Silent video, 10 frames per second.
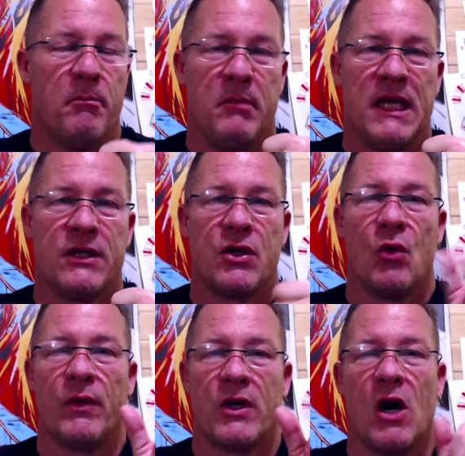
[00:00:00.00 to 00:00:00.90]
meat
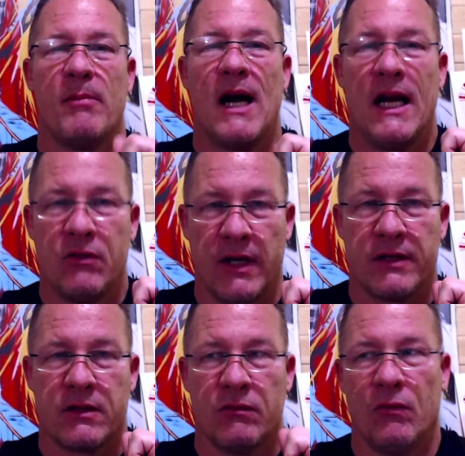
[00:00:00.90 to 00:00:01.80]
with
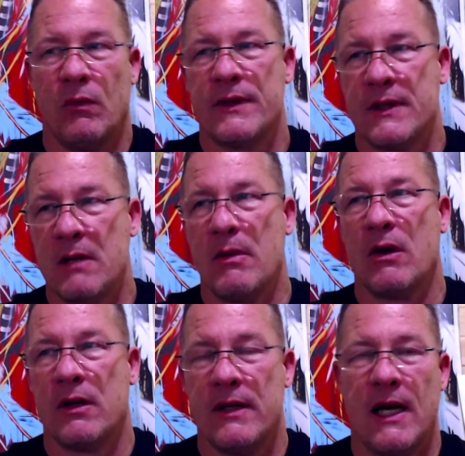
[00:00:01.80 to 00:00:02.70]
carbohydrates. Well, what's the
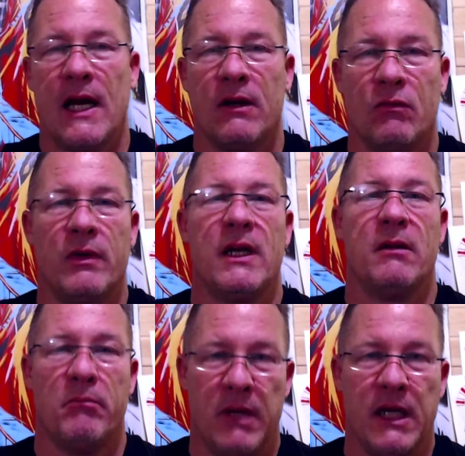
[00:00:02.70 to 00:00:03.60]
American diet? We
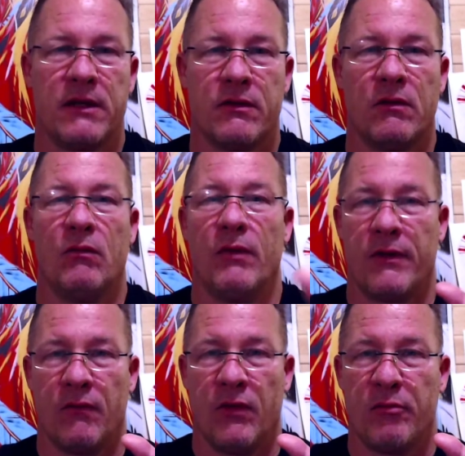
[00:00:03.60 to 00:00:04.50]
eat meat
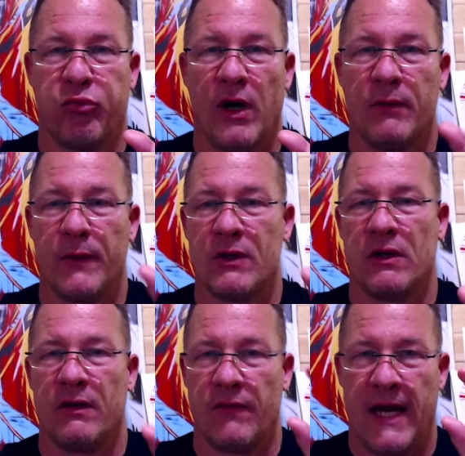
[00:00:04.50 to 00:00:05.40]
with bread. We
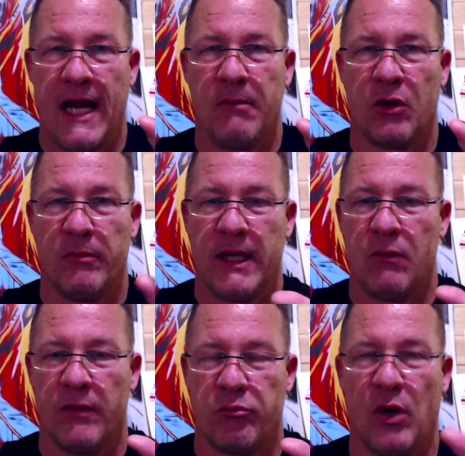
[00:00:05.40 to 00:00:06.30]
usually have hamburger
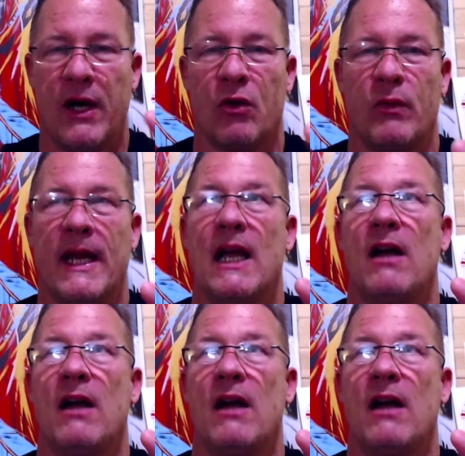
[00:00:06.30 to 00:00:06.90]
meat with bread, or we